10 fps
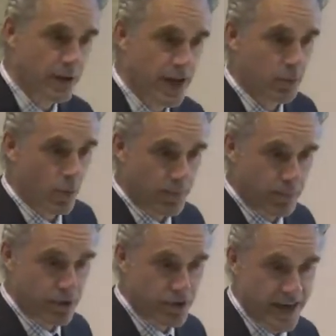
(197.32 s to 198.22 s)
that
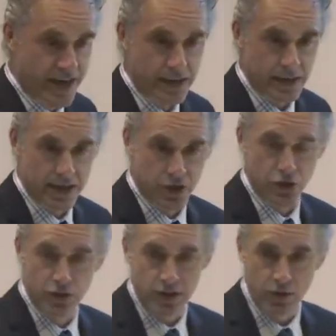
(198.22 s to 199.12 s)
1%
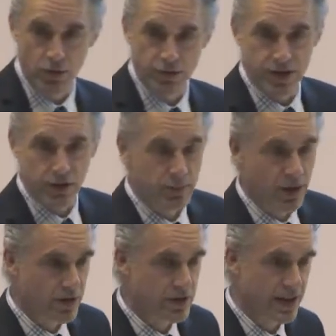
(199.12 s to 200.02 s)
issue that you always hear
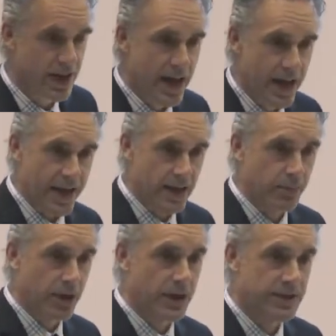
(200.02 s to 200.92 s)
about is that it
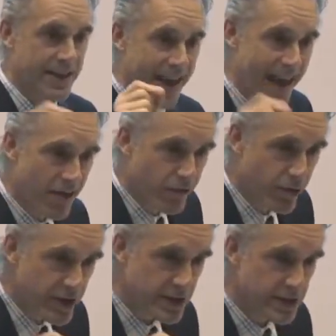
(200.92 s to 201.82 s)
applies in
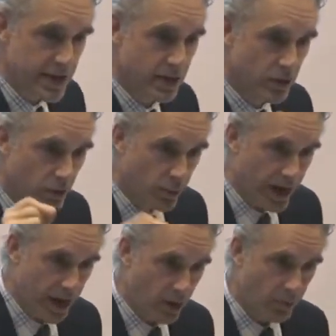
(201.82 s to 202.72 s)
every single
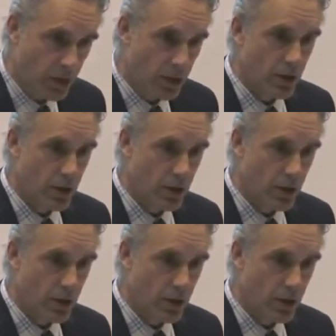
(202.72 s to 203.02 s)
realm